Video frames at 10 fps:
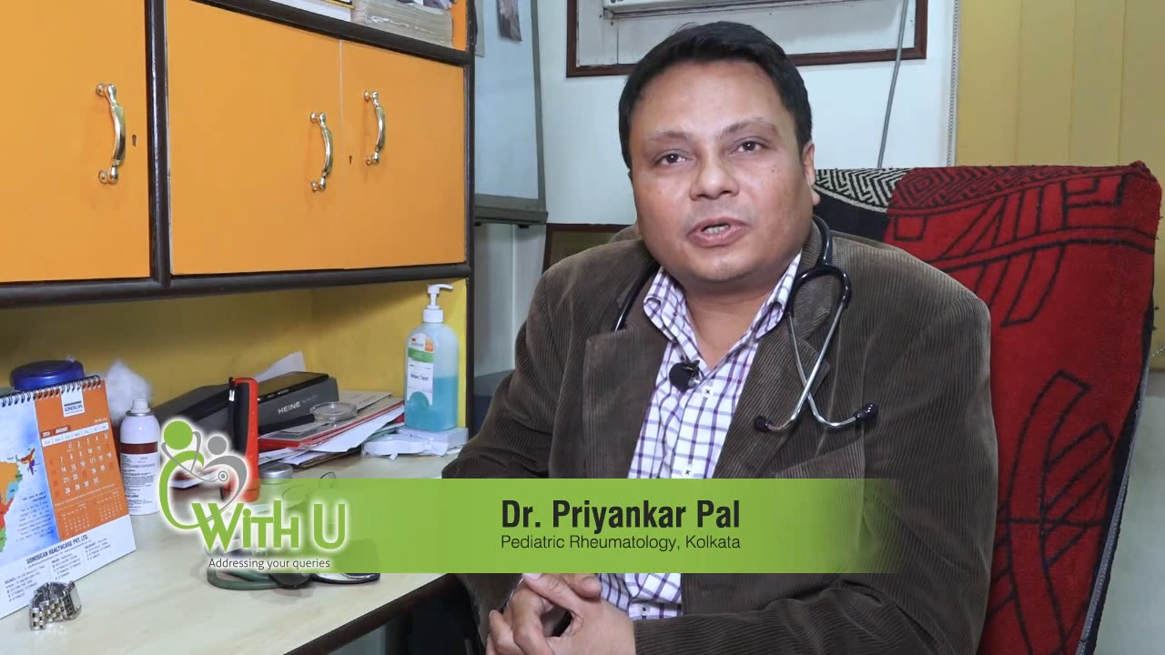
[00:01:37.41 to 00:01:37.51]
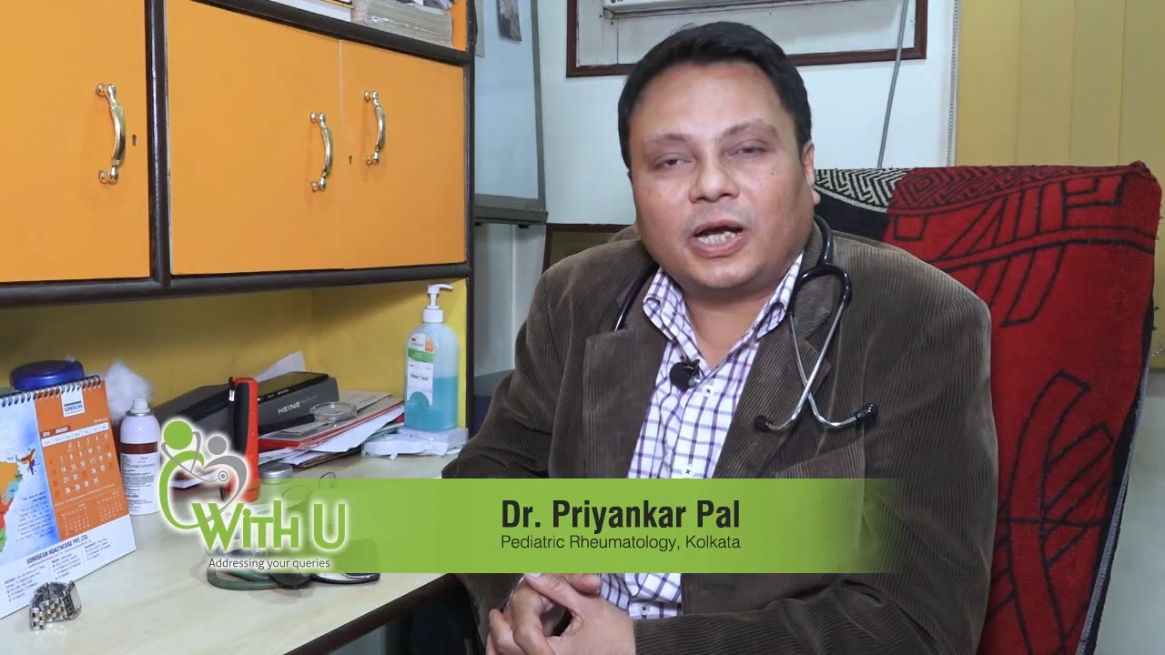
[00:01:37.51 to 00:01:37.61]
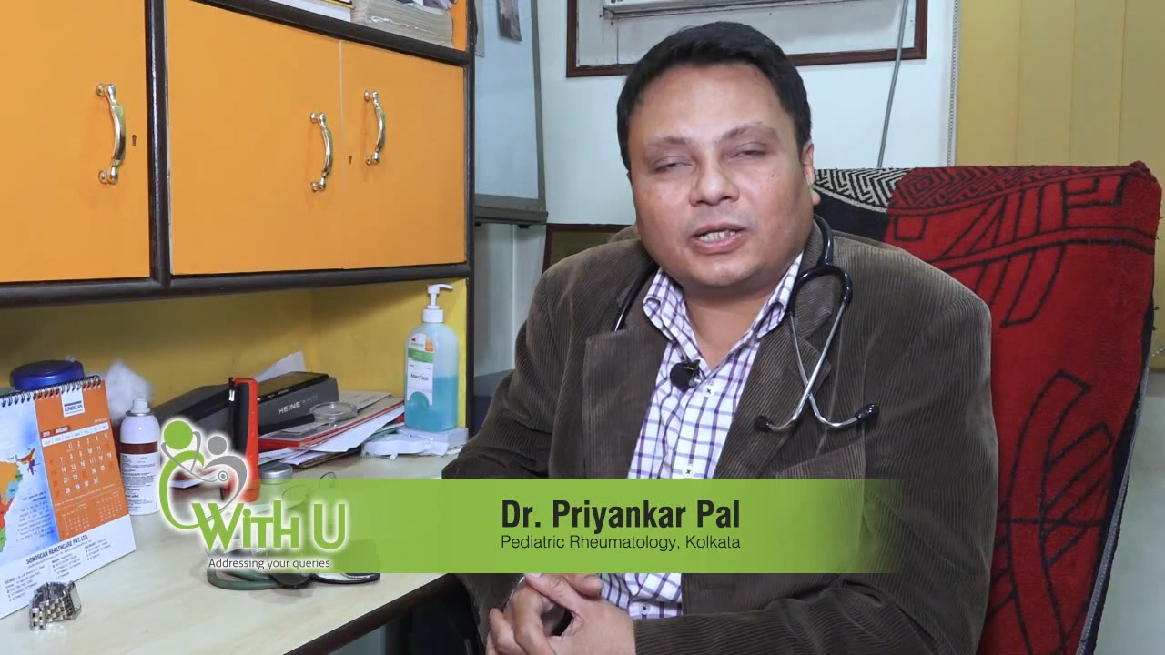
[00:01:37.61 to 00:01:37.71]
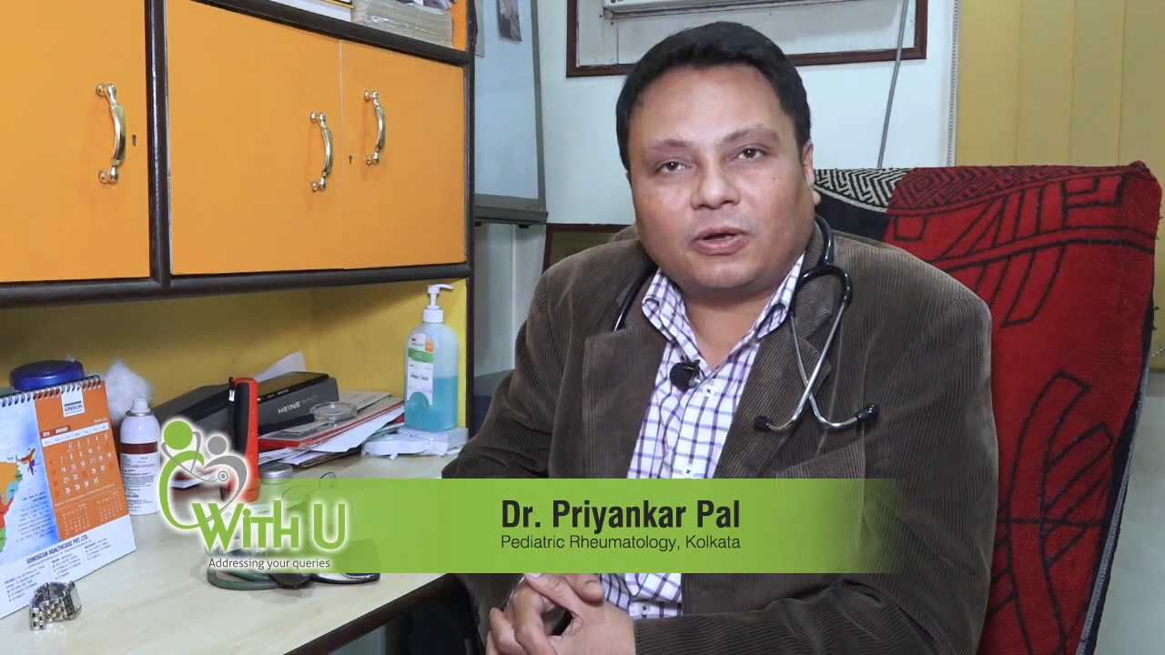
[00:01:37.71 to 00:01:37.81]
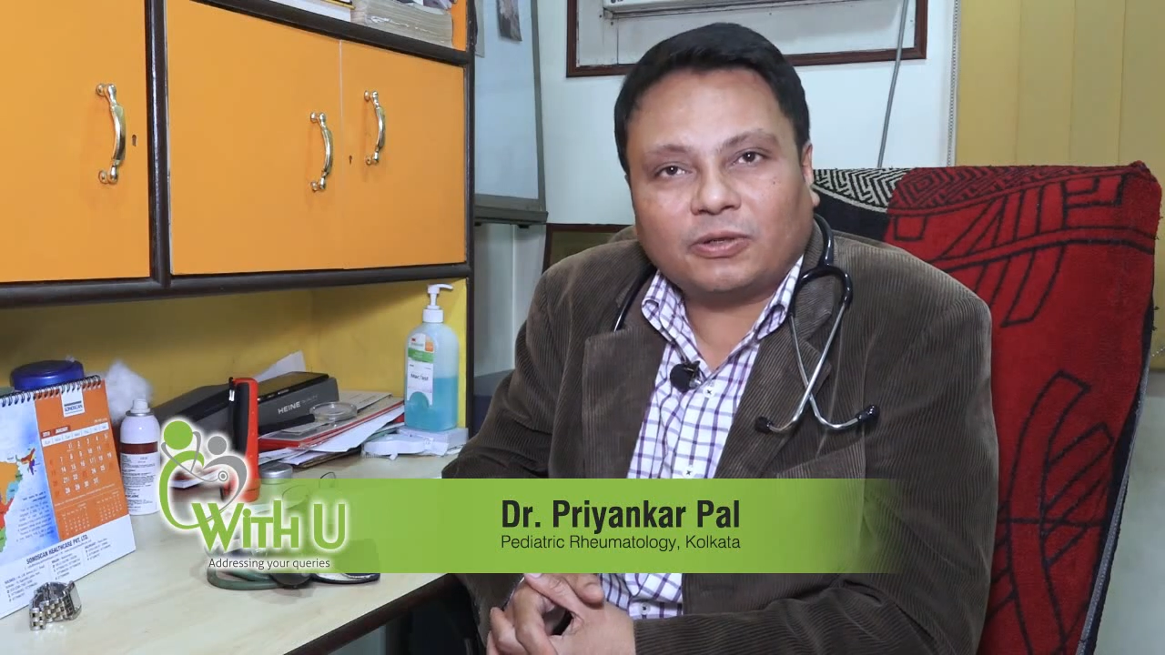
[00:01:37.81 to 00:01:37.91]

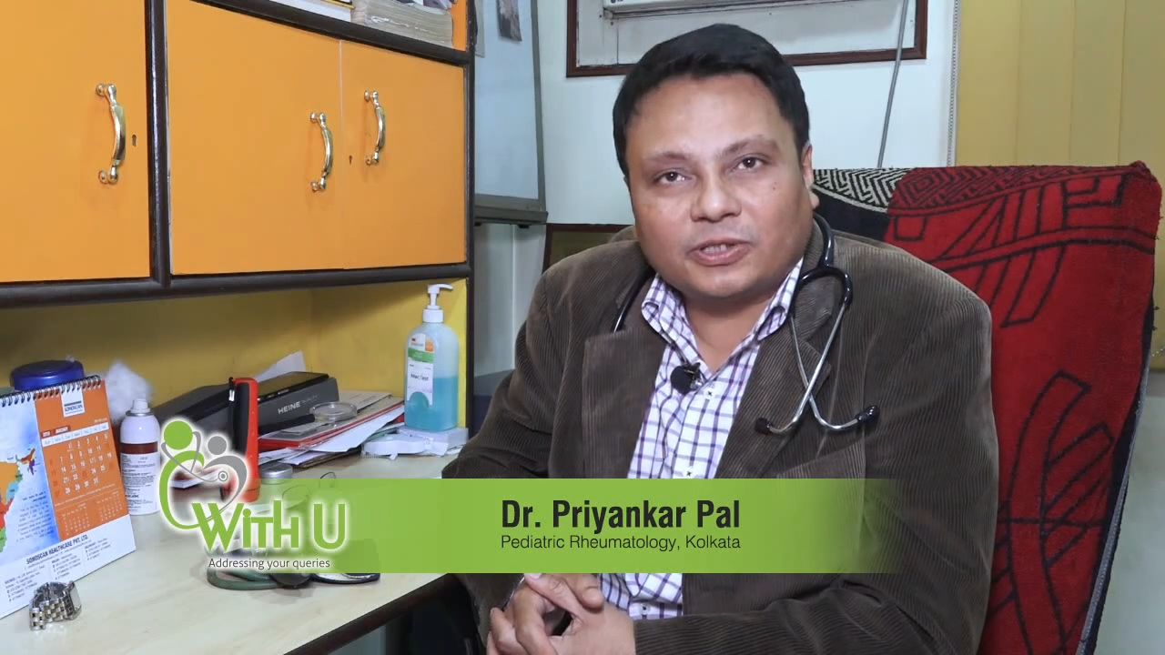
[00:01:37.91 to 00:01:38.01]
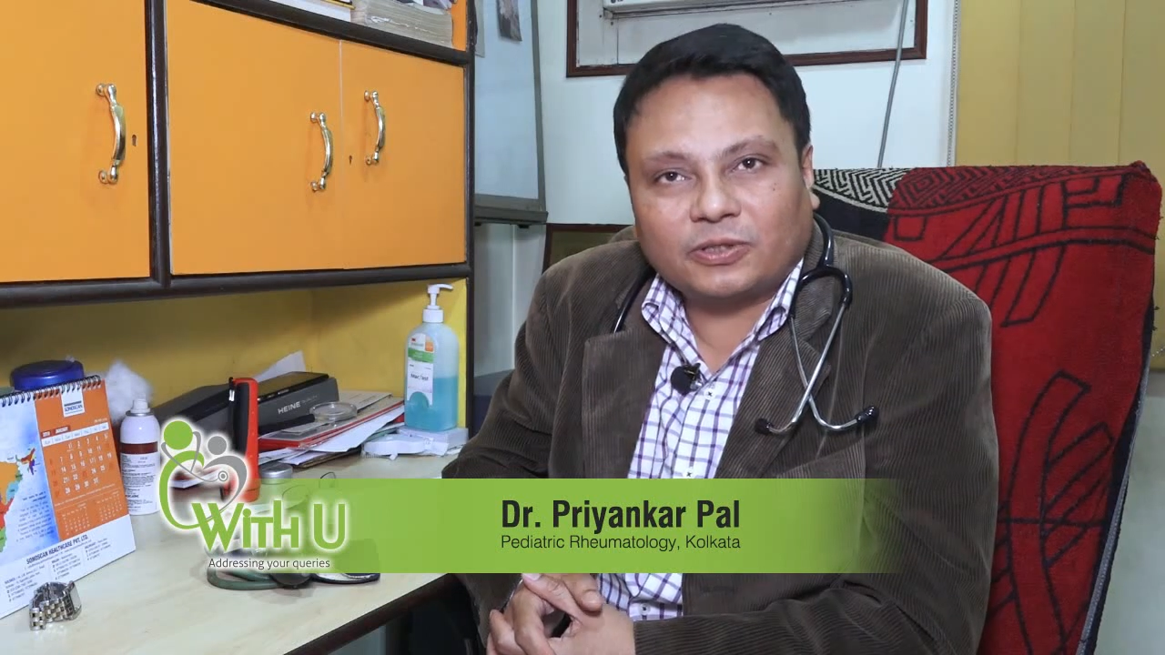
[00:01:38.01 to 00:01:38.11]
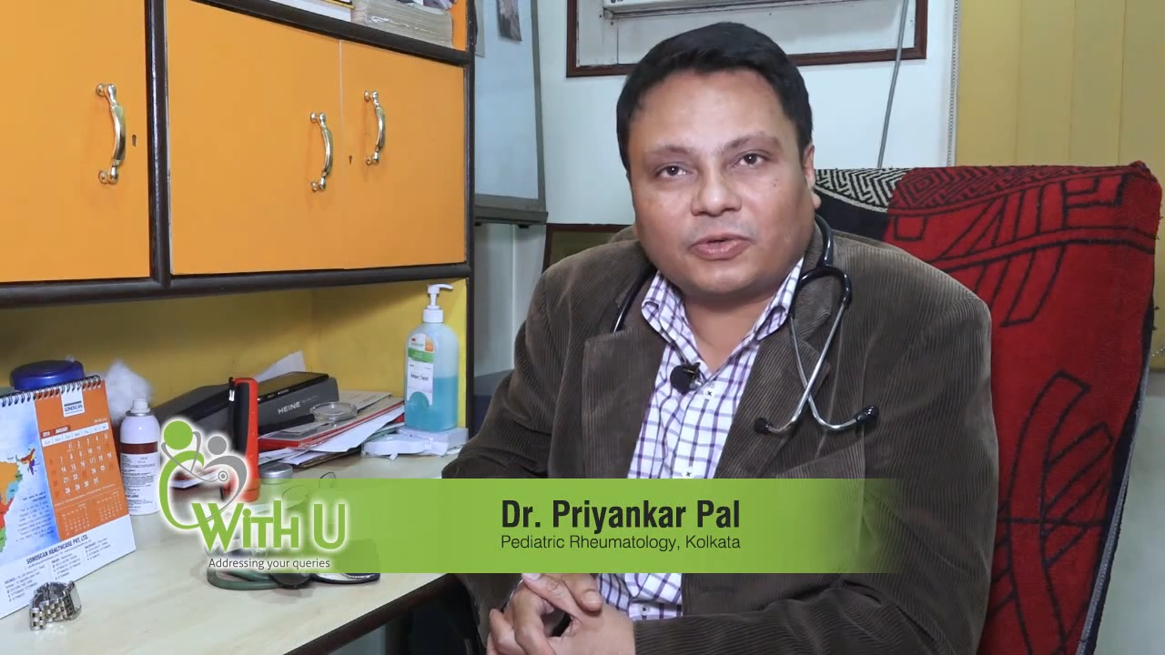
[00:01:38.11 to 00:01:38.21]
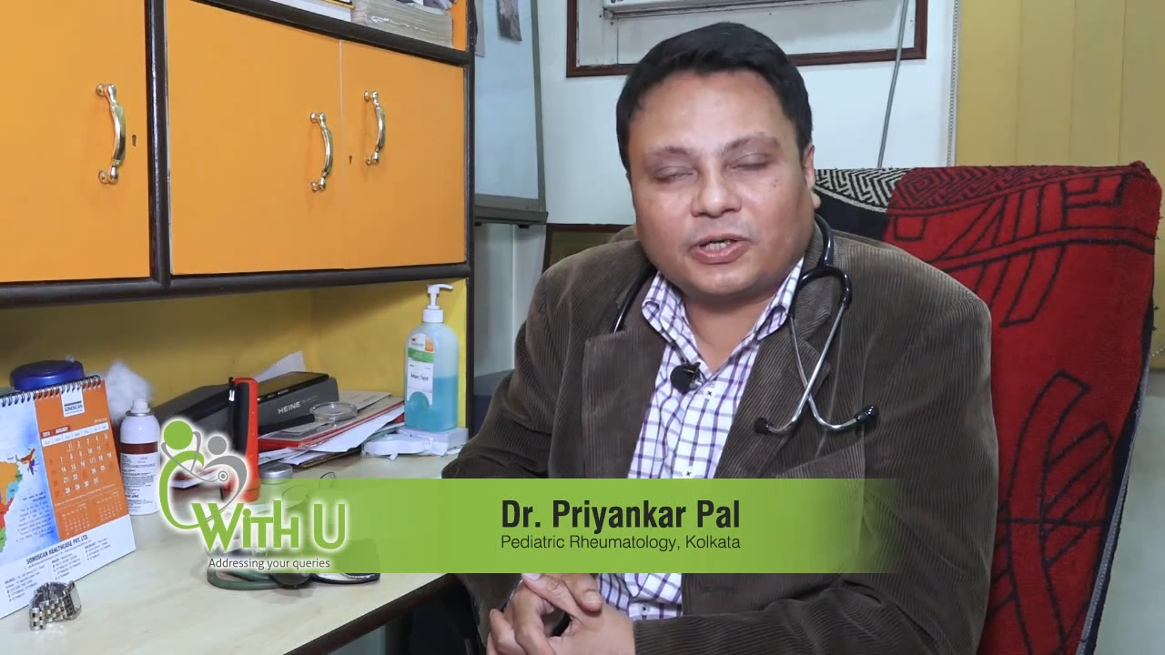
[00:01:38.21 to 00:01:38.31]
at the onset of